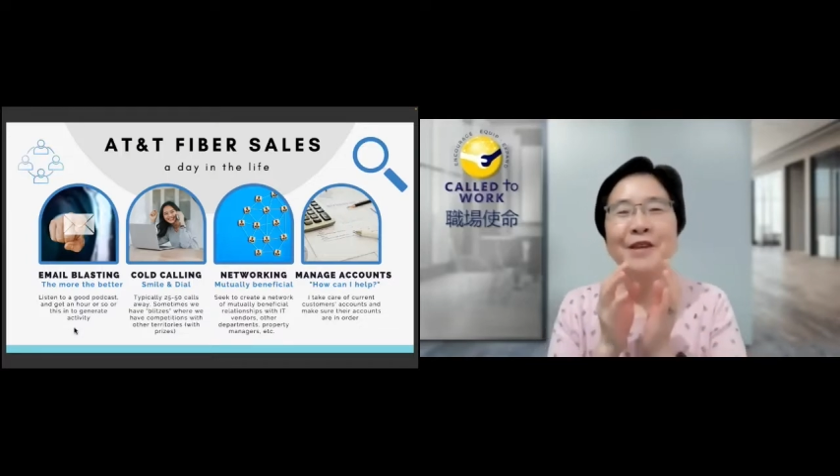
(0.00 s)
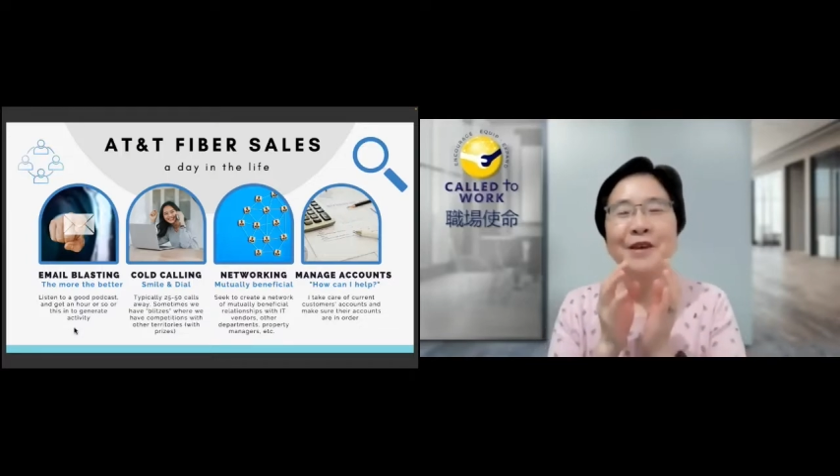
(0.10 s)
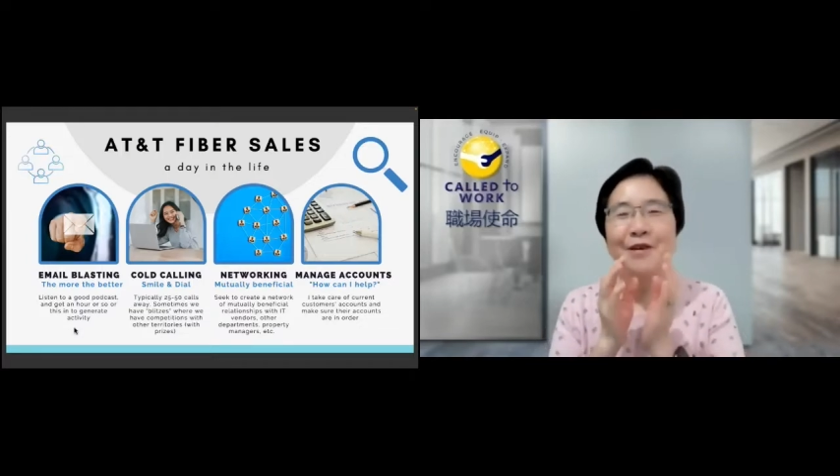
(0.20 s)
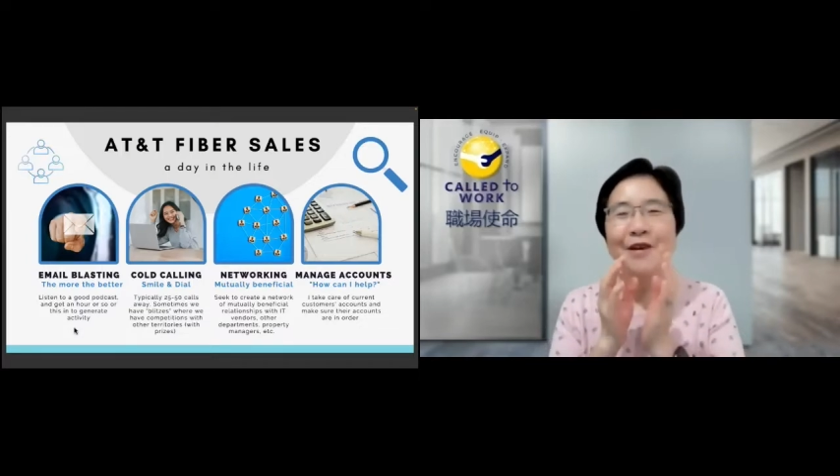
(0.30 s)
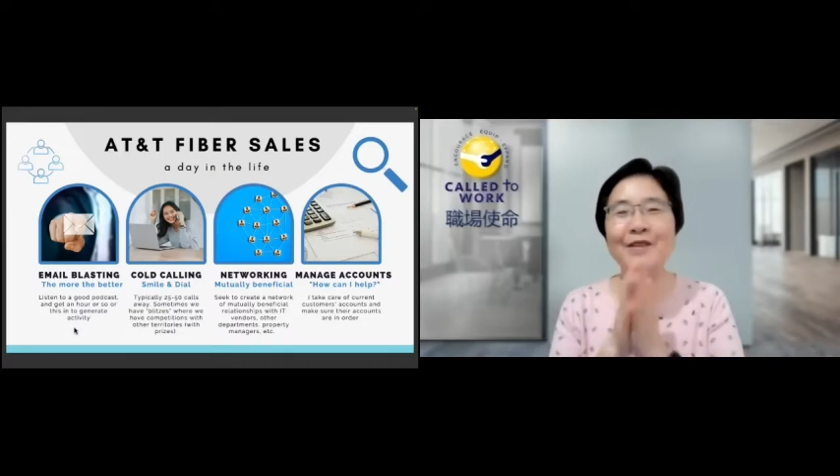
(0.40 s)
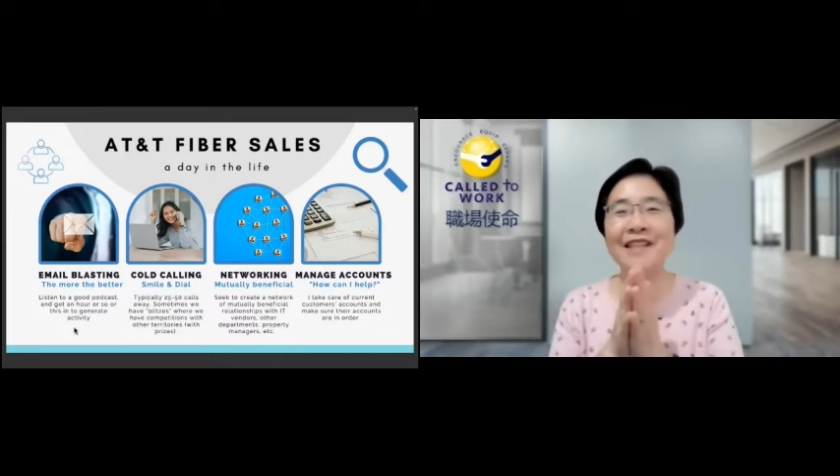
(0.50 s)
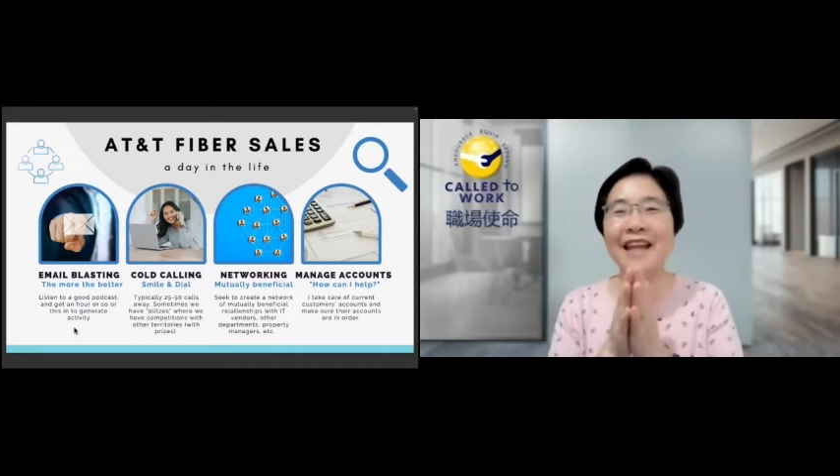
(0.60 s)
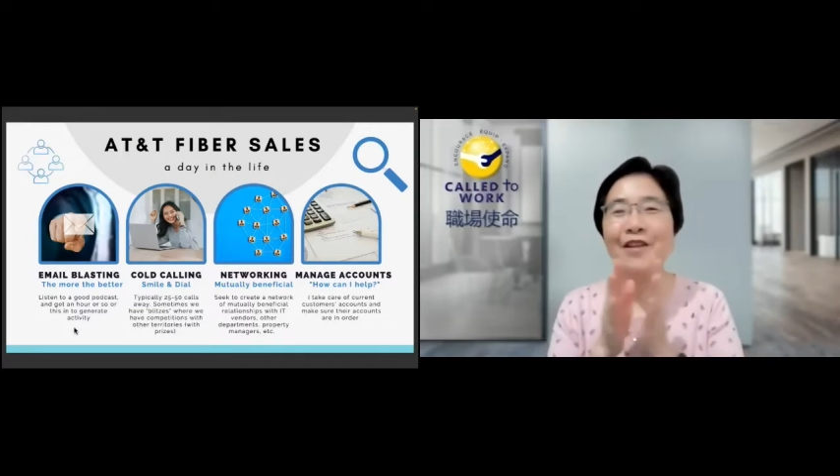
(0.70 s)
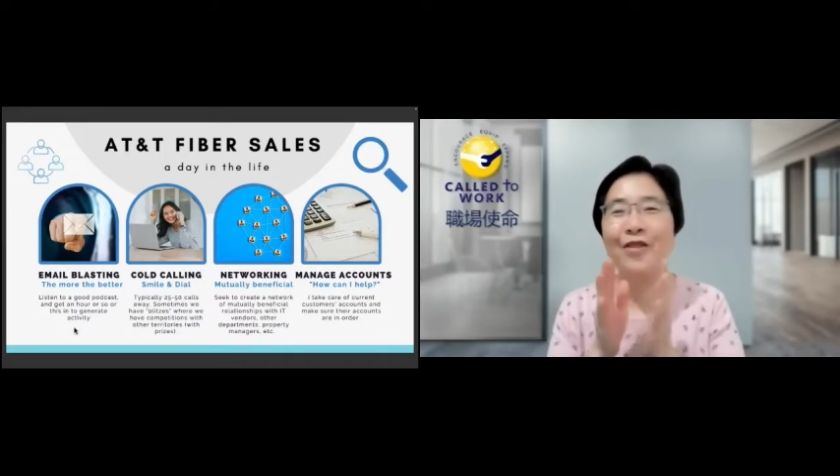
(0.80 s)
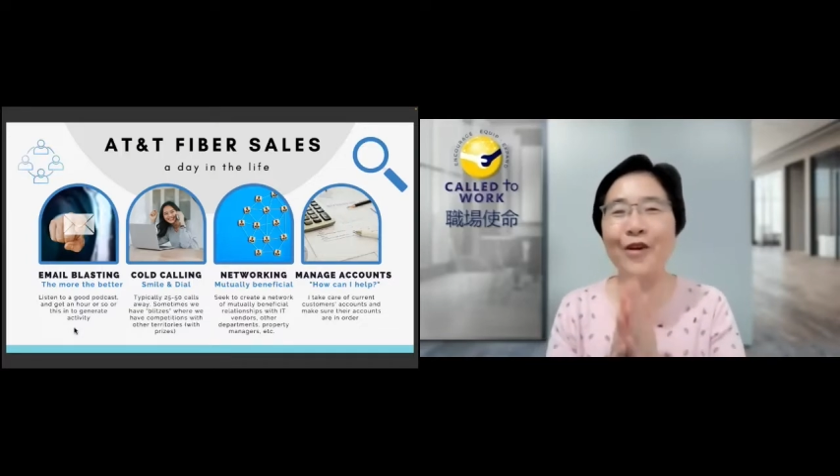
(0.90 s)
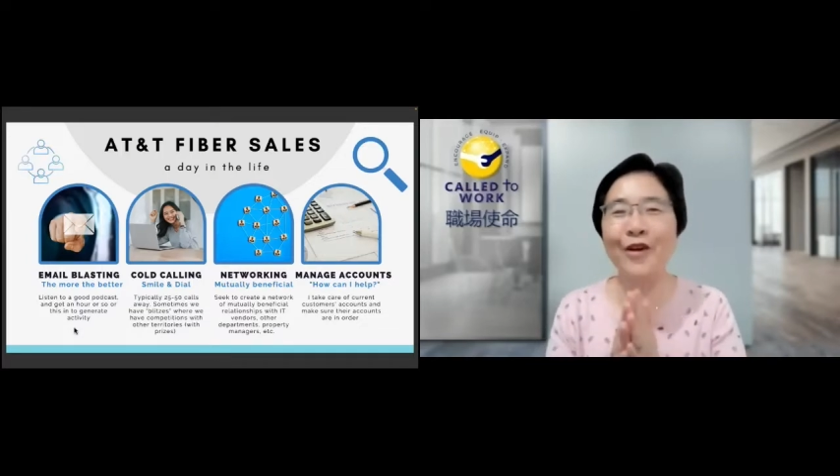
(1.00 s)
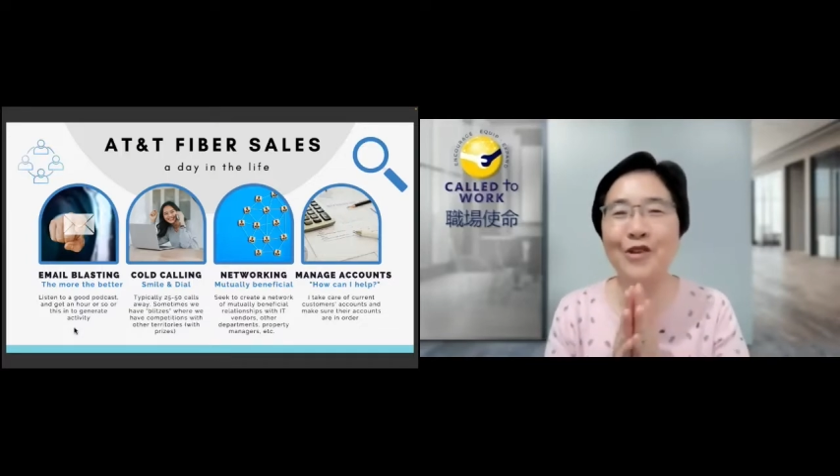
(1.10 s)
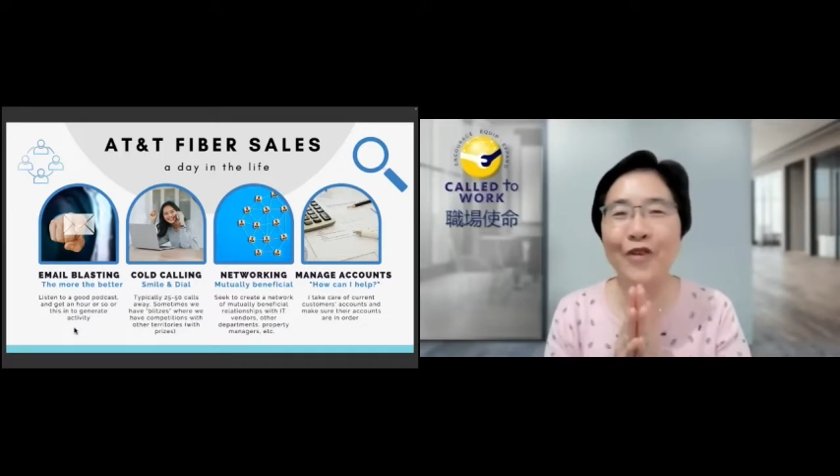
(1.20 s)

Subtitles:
So it looks like a third